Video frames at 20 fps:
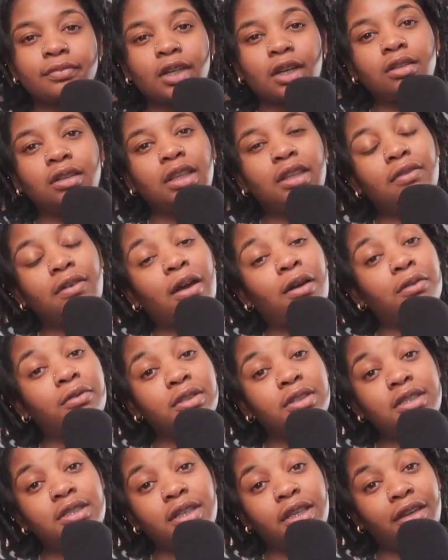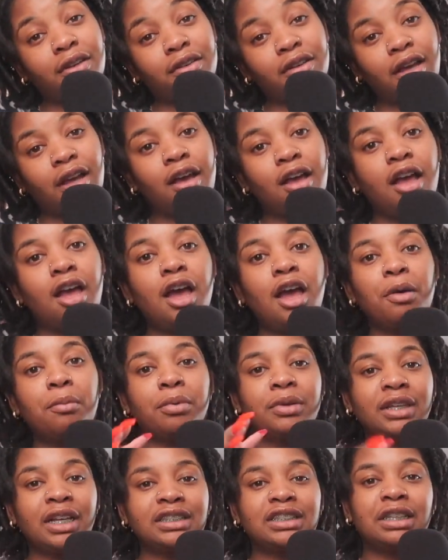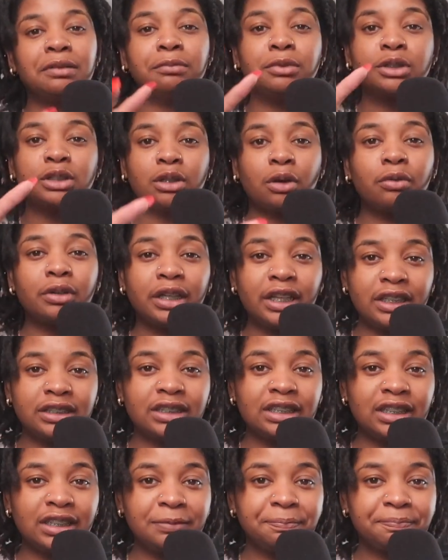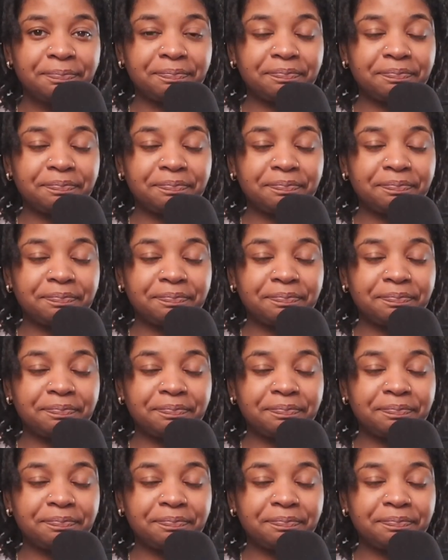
Only about the same, y'all. But yes, it was so easy.